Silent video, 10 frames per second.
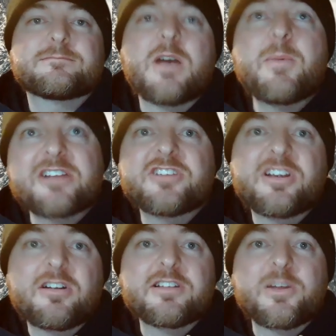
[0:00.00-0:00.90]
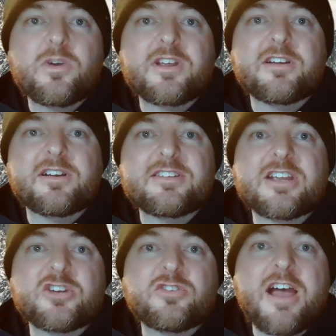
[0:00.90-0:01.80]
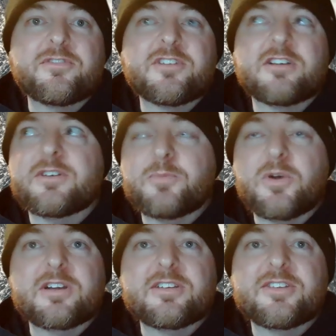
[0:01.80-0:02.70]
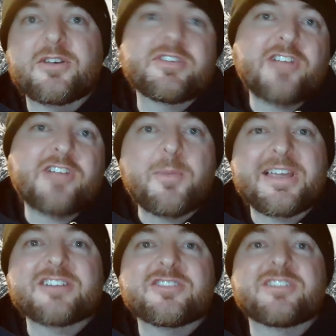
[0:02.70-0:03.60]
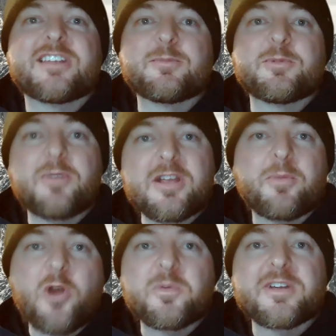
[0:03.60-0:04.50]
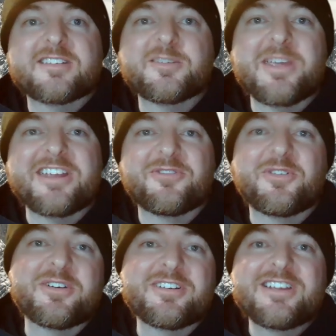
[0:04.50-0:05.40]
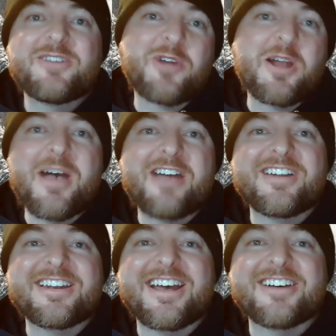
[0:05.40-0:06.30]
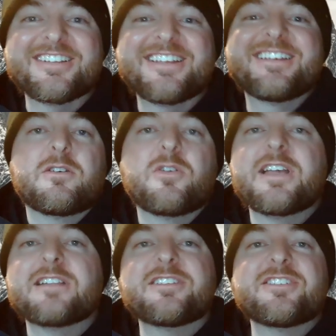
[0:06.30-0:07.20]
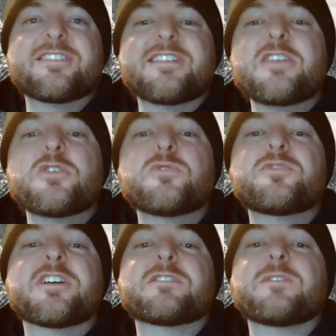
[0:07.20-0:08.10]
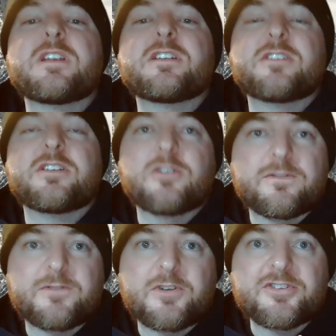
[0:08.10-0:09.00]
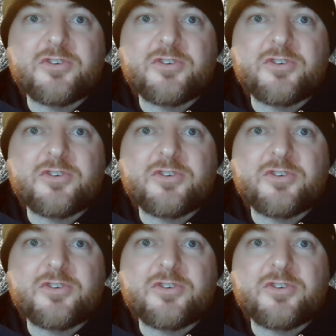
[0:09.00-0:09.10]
I'm actually currently working on a second draft of a book, so this topic actually seemed pretty appropriate to me for where I'm at right now. Okay, let's just say you've just finished your first